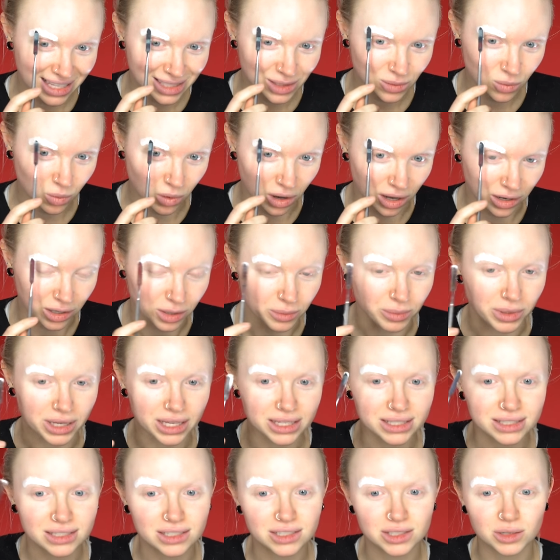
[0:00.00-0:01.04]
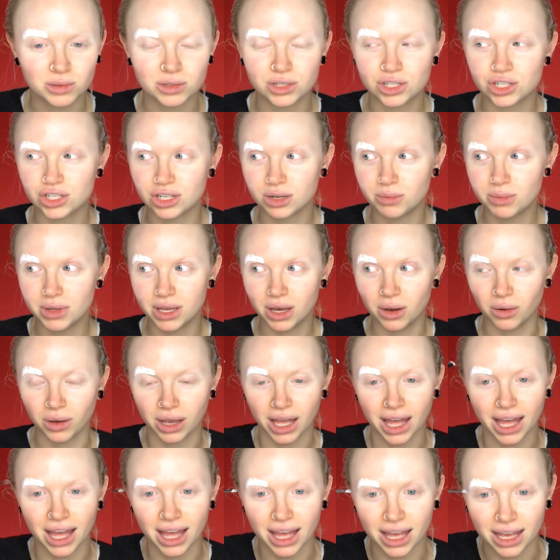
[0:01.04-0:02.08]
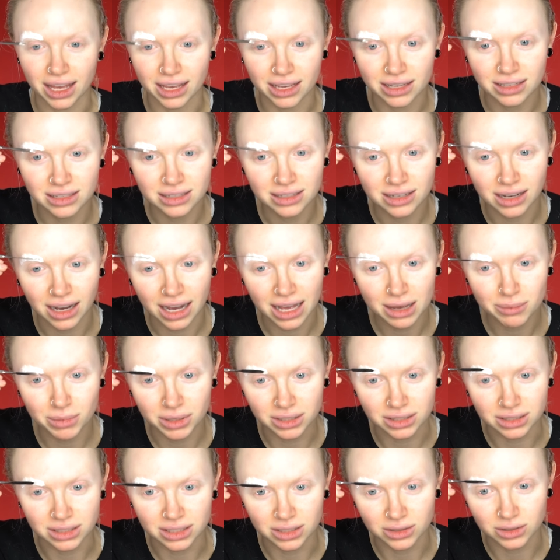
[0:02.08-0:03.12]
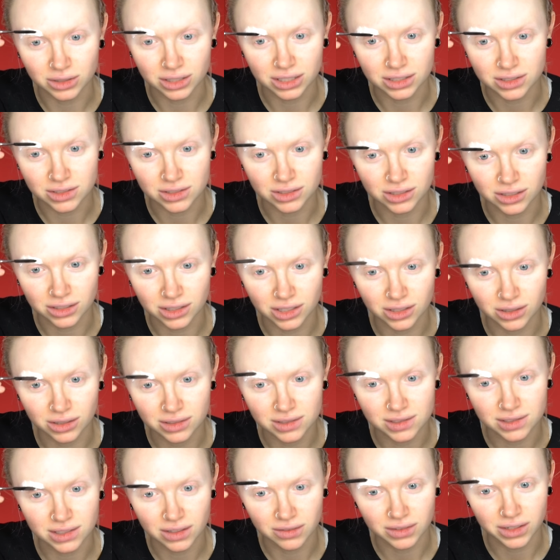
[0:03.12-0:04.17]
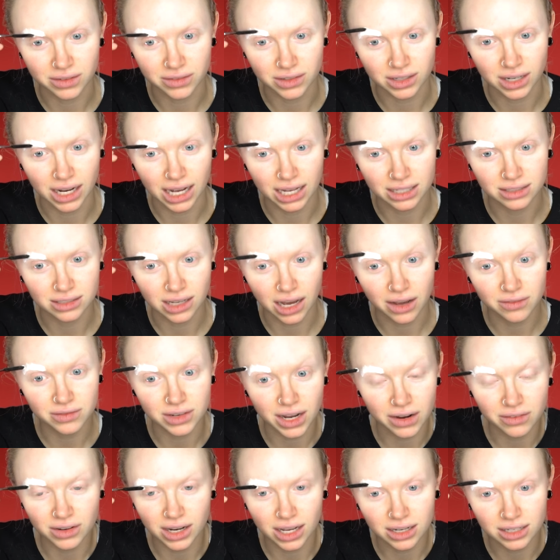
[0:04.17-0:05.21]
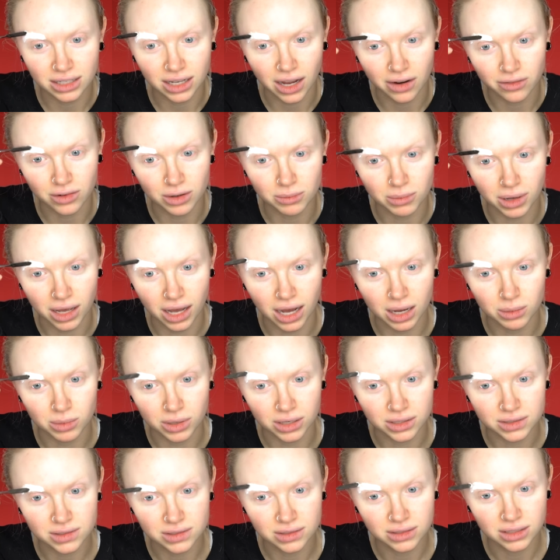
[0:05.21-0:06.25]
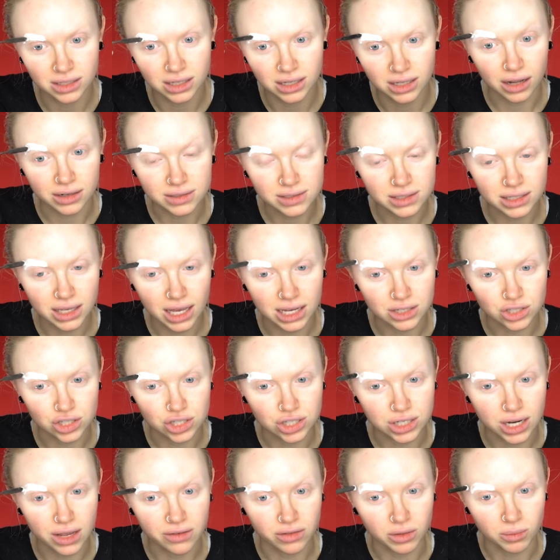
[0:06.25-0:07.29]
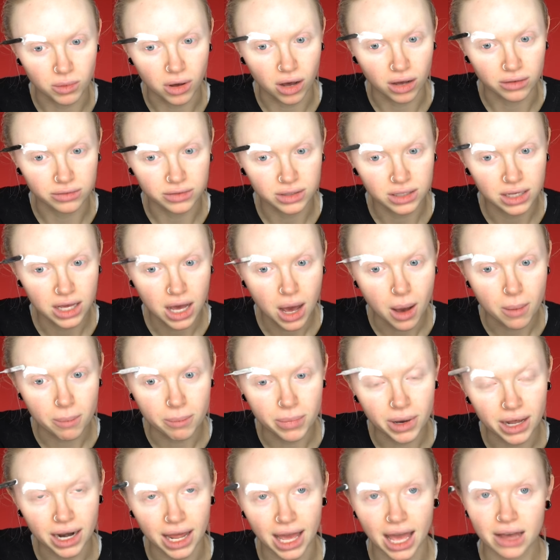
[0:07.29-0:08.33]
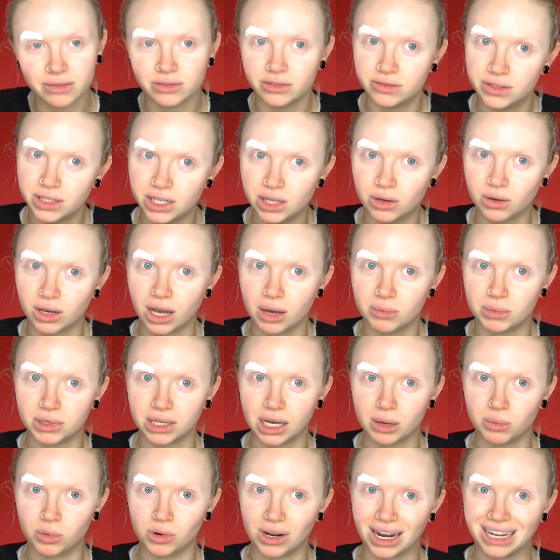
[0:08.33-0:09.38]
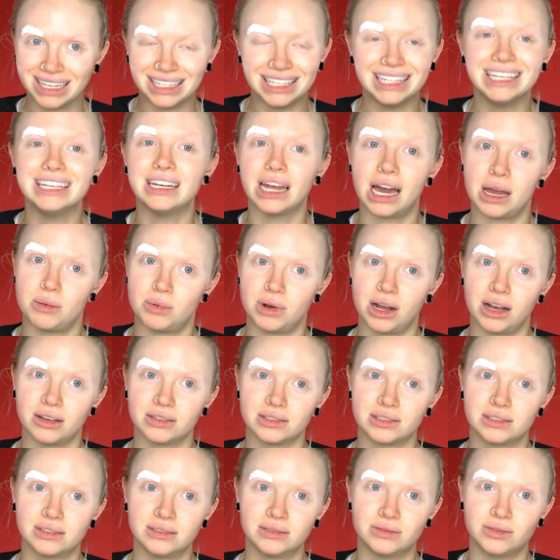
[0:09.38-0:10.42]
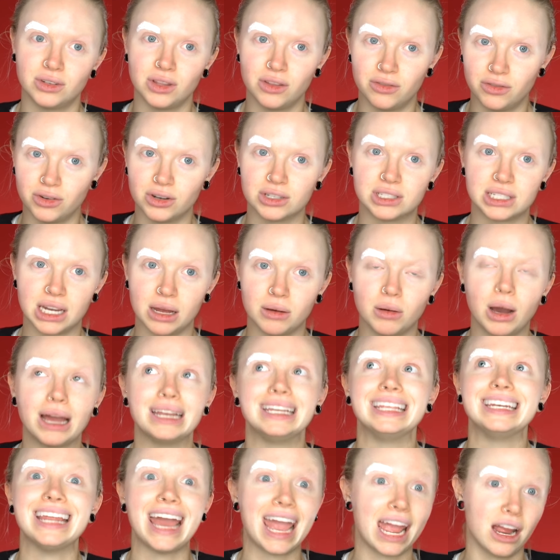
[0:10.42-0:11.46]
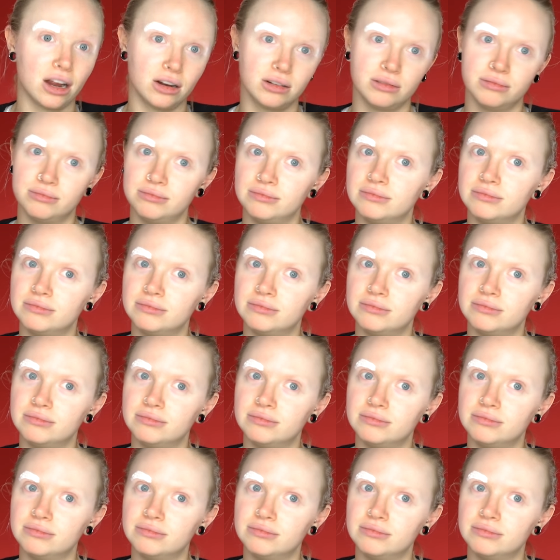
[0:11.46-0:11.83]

It's water-based, so it should be okay. I am a little concerned though, since I've never had to cover up my eyebrows. Honestly, I just shave them off. But I have a video coming up where I need eyebrows for the first time. I need hair.